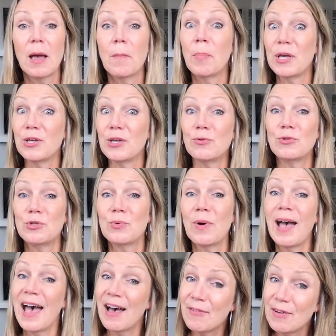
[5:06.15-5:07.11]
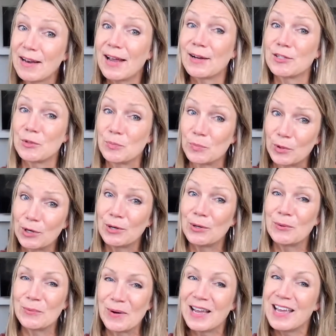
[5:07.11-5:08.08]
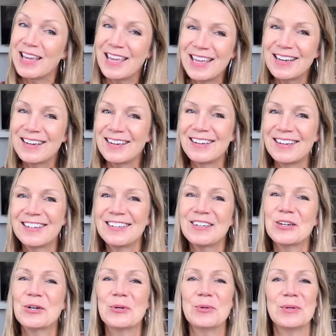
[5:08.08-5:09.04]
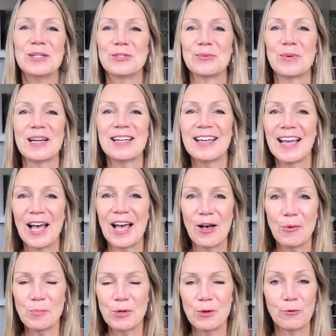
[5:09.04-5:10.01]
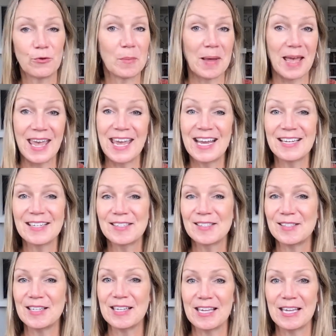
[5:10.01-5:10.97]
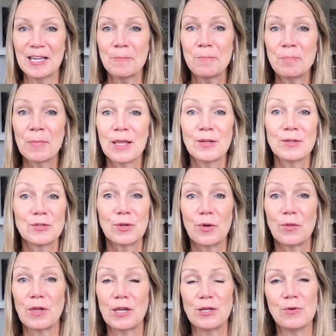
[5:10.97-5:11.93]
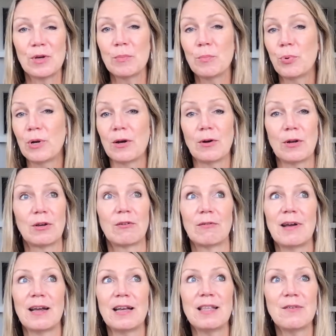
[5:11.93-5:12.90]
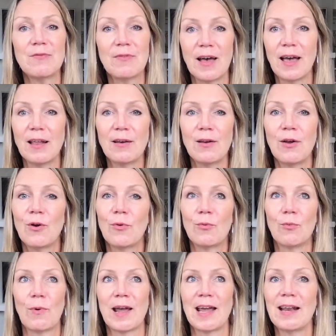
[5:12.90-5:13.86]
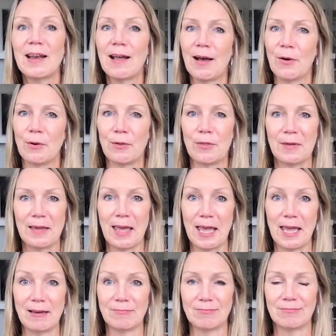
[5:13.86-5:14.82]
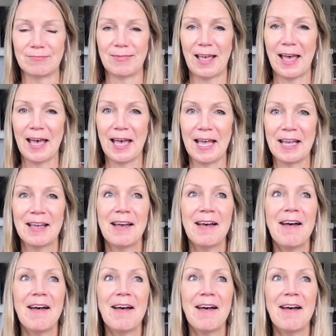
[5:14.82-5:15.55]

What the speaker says: But you do have an expert right here who is ready to help you from A to Z so that you can put out a great event right out of the gate, okay?